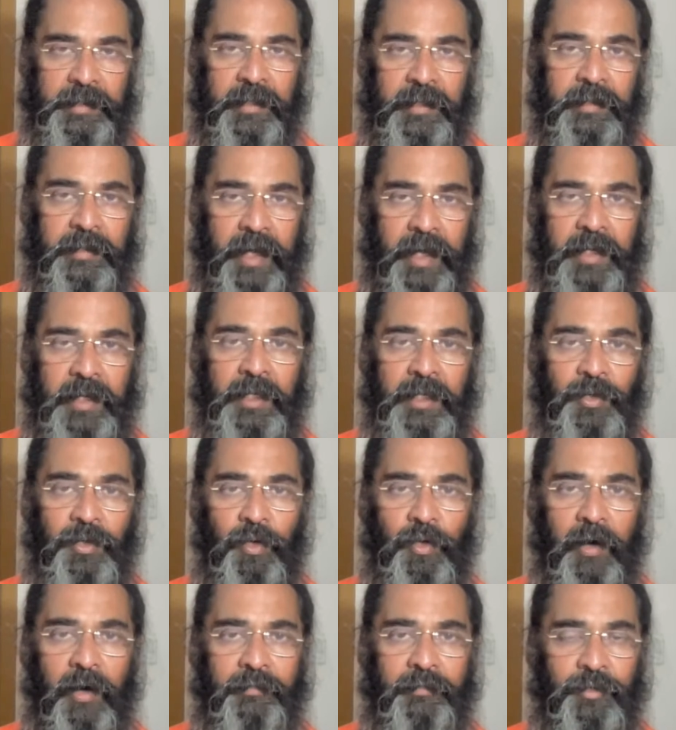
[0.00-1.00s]
text, and then
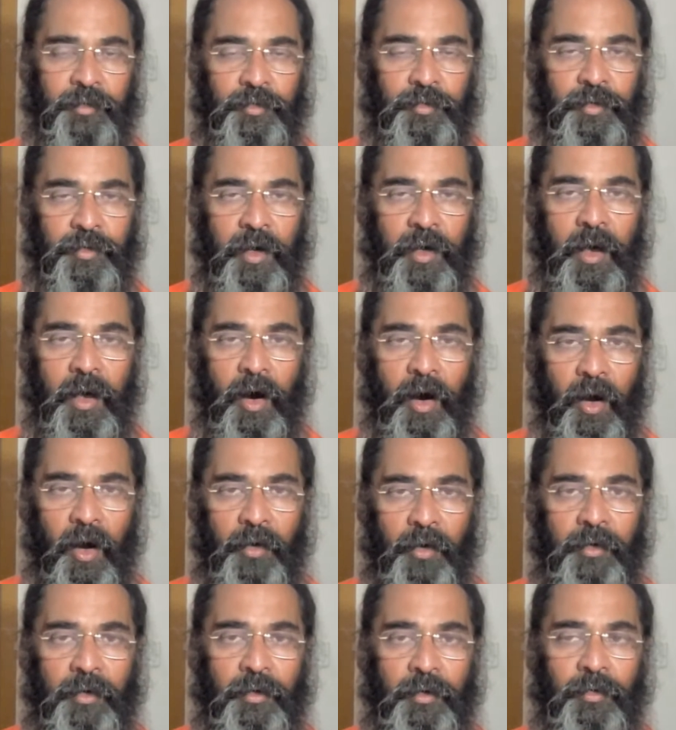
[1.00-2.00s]
you have to
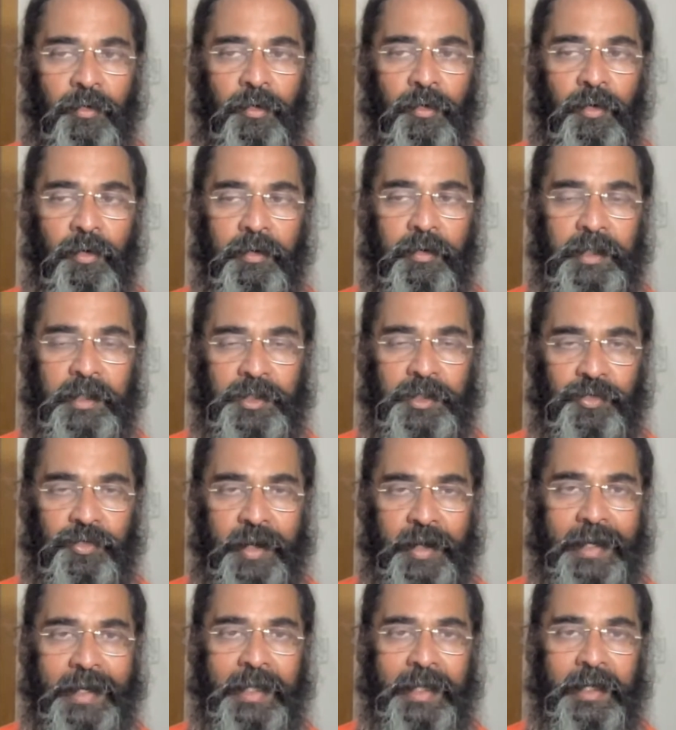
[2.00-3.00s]
undergo the
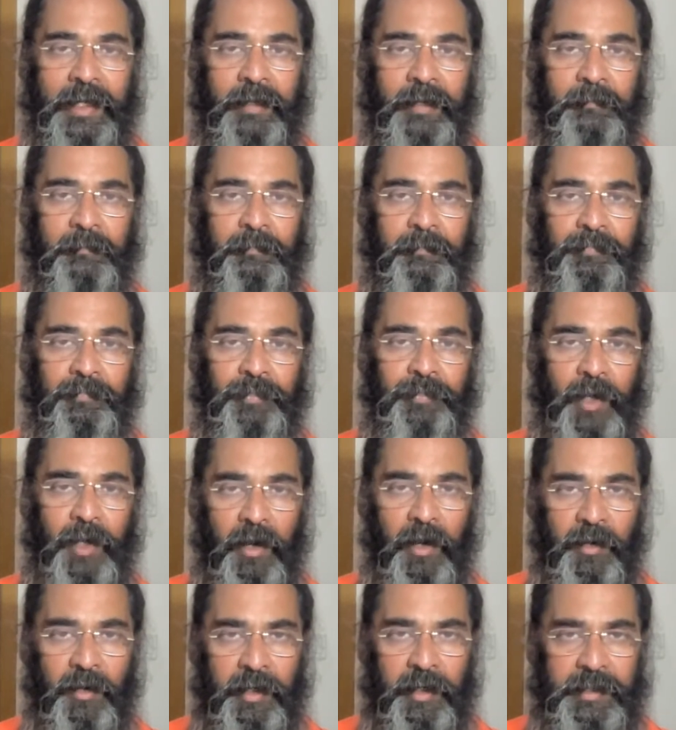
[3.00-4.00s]
training
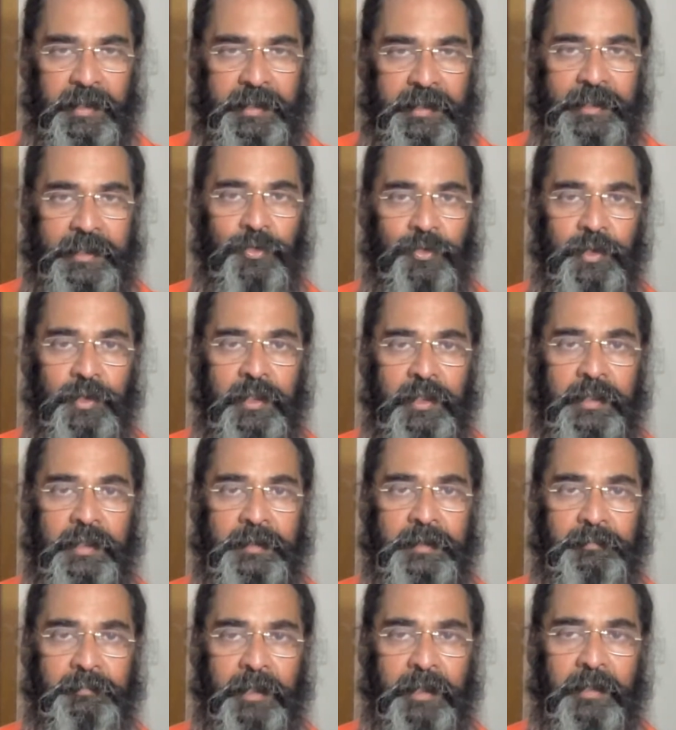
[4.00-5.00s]
under his
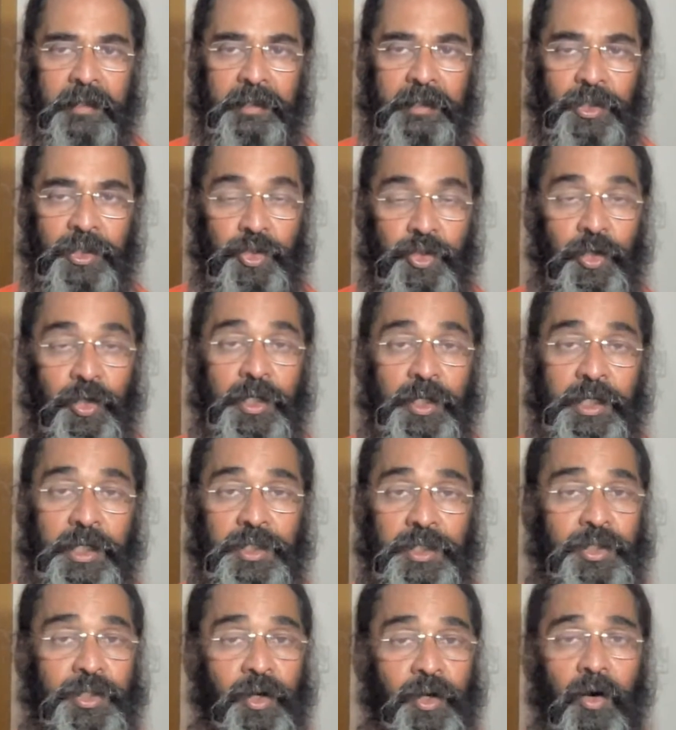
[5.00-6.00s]
tutelage, but the
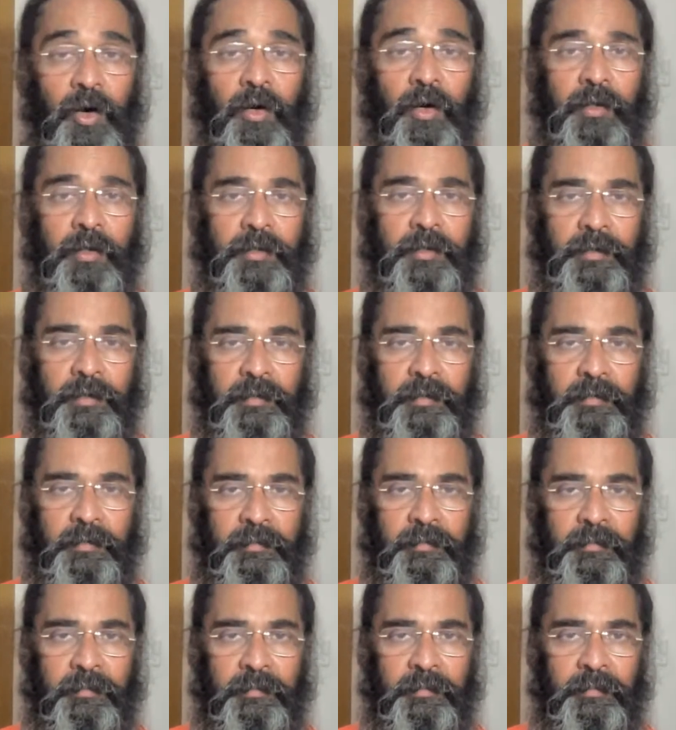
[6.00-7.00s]
journey is yours.
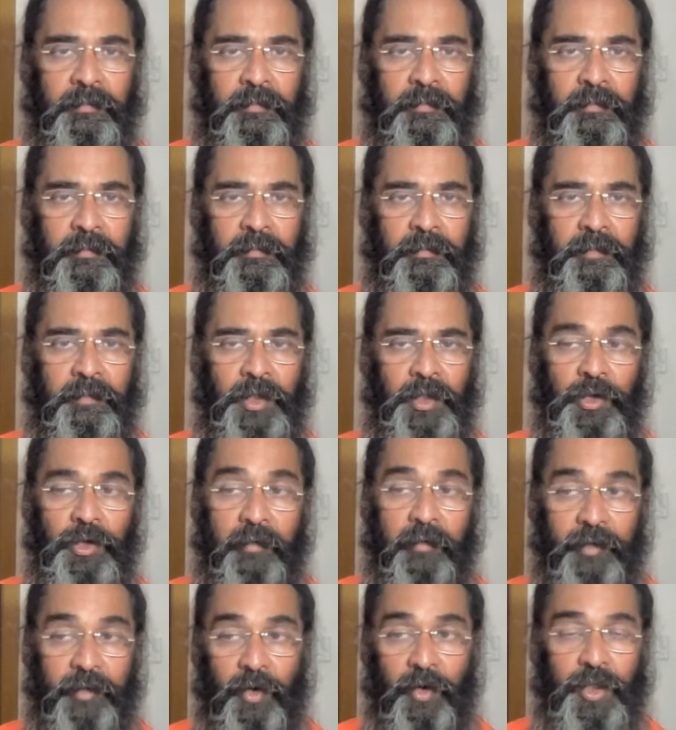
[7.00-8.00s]
You
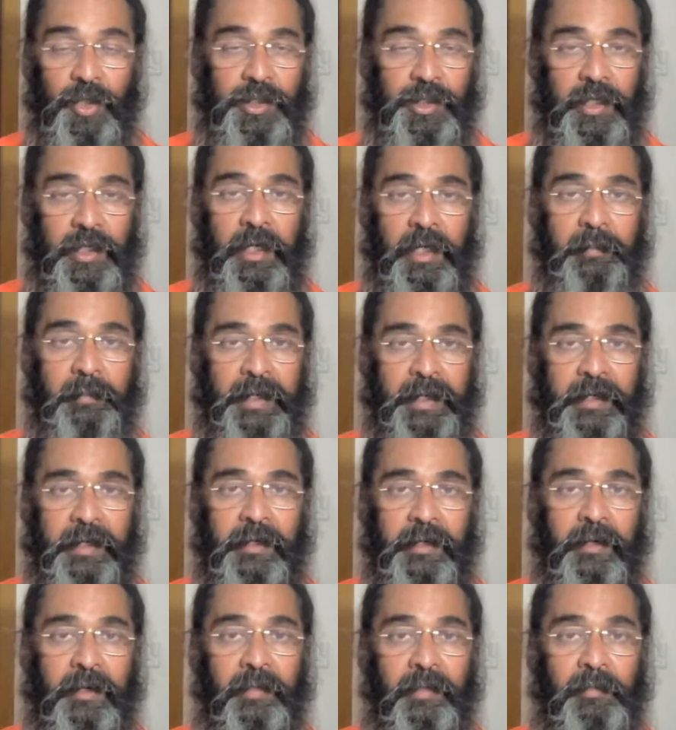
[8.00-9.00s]
have to constantly
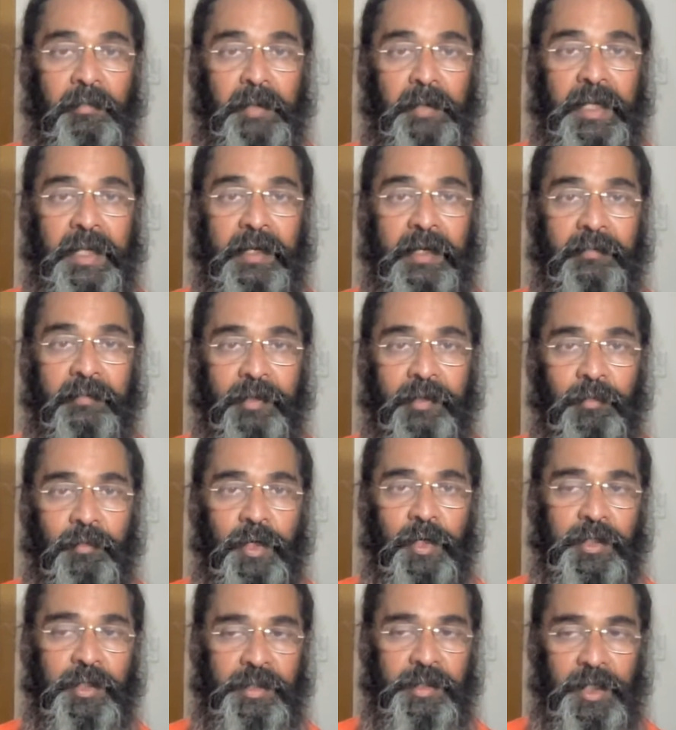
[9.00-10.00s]
meditate on the meaning of the
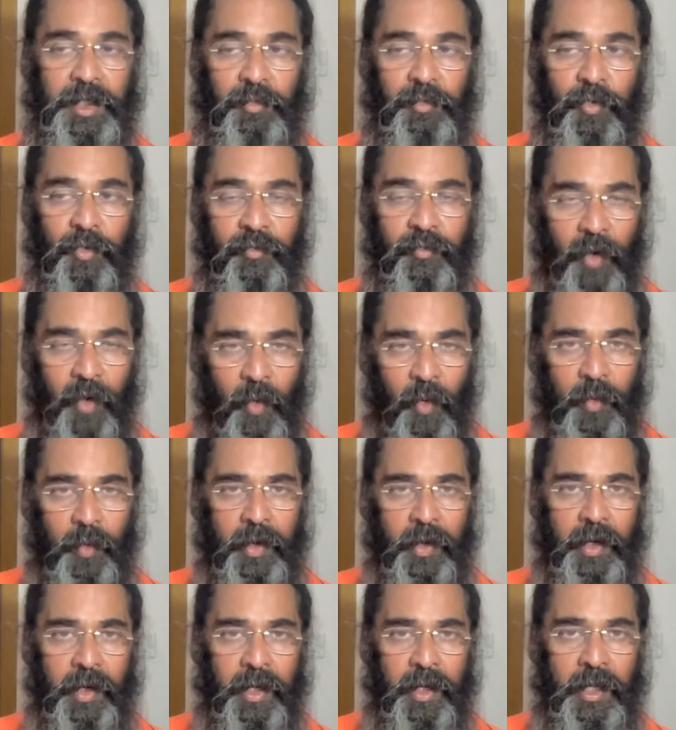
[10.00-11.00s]
words and you move
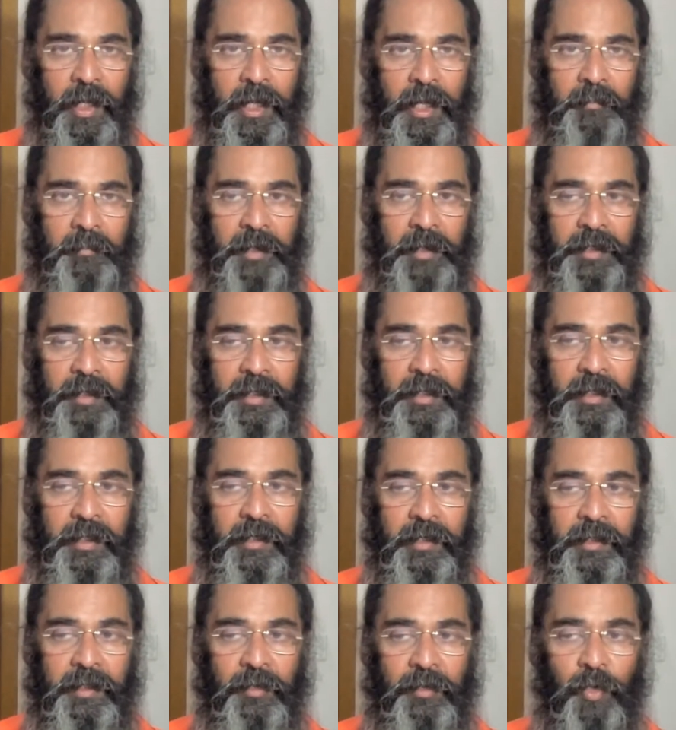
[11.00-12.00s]
forward. But
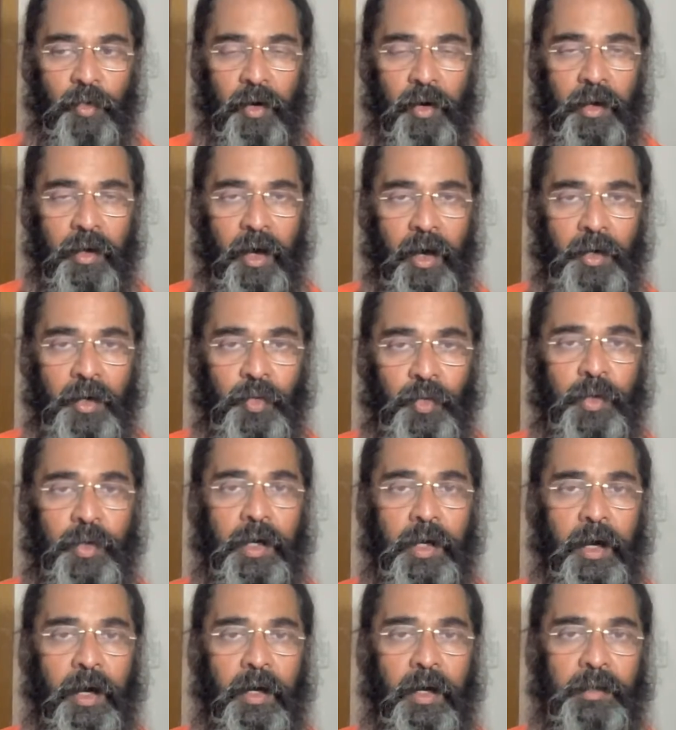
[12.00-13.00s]
here the word
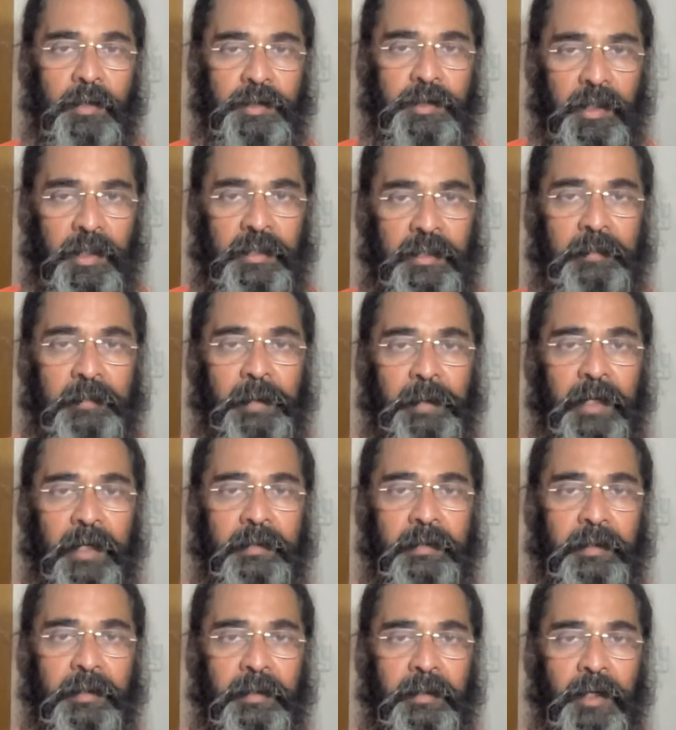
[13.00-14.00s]
anugraha,
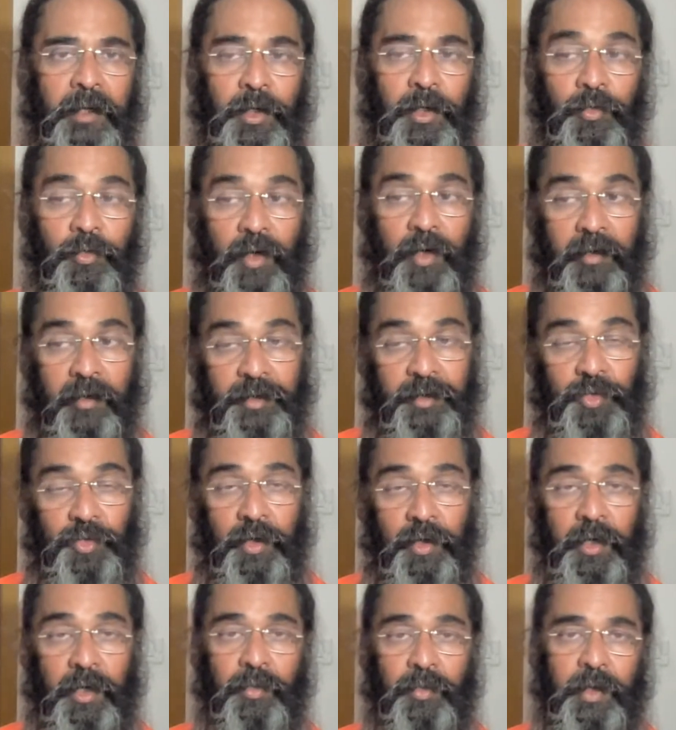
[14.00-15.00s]
shaktipatha, anugraha,
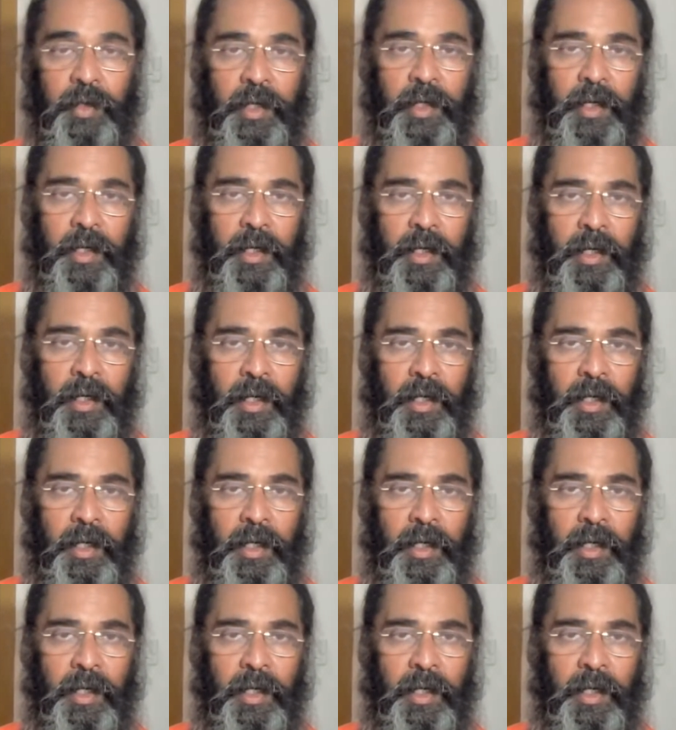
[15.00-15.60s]
Ishwara anugraha.